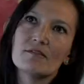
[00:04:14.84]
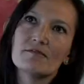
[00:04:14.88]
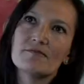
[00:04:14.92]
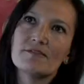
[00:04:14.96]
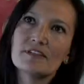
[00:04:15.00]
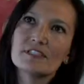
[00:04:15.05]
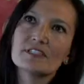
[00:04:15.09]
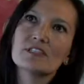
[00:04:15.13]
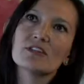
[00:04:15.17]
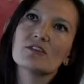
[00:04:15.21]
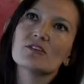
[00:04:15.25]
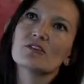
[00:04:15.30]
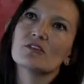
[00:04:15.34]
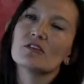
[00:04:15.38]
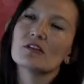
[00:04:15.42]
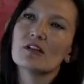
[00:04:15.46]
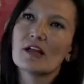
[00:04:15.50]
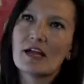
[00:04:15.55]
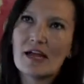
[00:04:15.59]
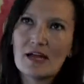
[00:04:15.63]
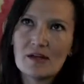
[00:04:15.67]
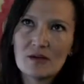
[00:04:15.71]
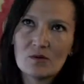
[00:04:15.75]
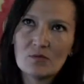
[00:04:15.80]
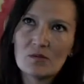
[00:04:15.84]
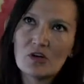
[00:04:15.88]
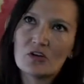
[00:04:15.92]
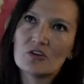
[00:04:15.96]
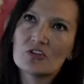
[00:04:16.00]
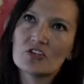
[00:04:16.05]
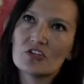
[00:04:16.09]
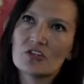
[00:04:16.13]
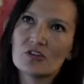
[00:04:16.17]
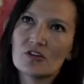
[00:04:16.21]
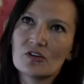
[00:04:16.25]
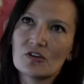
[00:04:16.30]
physical, and
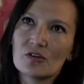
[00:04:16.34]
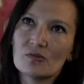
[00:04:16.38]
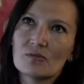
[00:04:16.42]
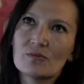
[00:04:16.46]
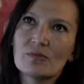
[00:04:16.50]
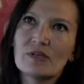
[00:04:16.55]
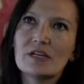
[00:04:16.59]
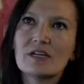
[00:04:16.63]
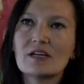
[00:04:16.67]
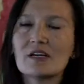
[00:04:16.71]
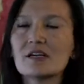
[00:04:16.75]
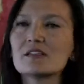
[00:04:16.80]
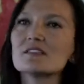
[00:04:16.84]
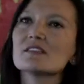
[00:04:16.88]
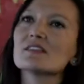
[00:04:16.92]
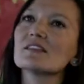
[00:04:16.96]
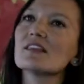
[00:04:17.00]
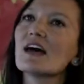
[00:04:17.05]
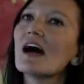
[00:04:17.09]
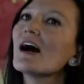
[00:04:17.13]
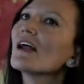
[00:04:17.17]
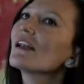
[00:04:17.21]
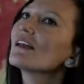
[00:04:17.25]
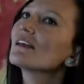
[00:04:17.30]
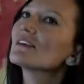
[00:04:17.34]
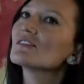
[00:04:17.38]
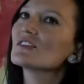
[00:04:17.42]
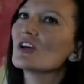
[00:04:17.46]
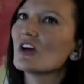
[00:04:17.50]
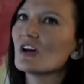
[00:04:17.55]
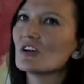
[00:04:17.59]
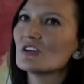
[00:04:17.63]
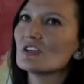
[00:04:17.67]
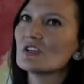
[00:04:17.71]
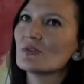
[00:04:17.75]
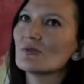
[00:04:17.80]
emotional, because that is
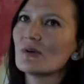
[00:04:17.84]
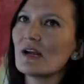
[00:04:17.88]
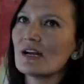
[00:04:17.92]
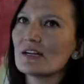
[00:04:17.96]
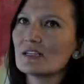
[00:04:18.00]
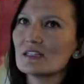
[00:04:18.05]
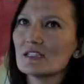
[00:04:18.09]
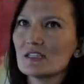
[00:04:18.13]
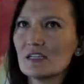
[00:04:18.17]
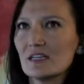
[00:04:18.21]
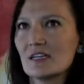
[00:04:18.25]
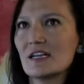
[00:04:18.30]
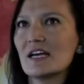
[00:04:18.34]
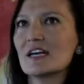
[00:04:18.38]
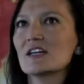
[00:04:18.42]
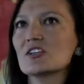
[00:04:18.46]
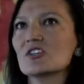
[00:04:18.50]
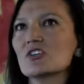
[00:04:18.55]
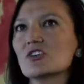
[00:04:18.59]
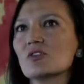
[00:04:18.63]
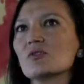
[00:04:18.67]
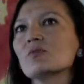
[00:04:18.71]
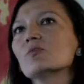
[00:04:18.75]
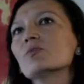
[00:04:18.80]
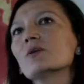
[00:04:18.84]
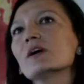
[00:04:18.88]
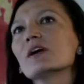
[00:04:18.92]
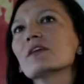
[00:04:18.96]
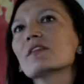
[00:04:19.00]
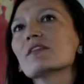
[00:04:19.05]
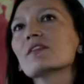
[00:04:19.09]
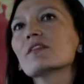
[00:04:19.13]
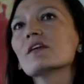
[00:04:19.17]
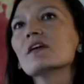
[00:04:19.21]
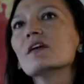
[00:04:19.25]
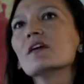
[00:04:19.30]
our direct connection with,
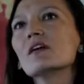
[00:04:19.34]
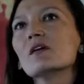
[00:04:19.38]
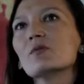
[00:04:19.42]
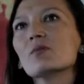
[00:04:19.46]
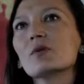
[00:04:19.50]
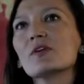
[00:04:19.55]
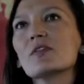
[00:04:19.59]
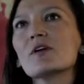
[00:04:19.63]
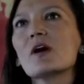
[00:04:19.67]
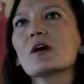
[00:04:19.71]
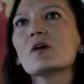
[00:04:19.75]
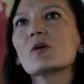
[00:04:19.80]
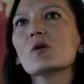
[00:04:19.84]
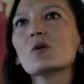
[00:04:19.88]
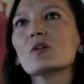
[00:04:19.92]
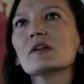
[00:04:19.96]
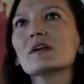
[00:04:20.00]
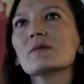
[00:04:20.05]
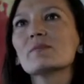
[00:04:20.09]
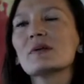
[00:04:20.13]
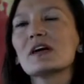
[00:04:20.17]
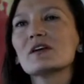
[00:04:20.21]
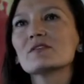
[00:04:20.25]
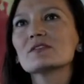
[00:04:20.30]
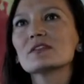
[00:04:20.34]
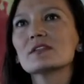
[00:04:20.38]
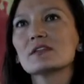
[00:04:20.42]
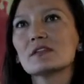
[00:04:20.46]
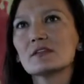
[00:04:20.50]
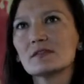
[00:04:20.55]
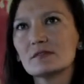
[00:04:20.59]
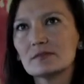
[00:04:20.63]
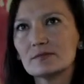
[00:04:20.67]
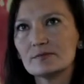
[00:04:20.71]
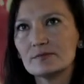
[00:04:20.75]
with our holy mountain.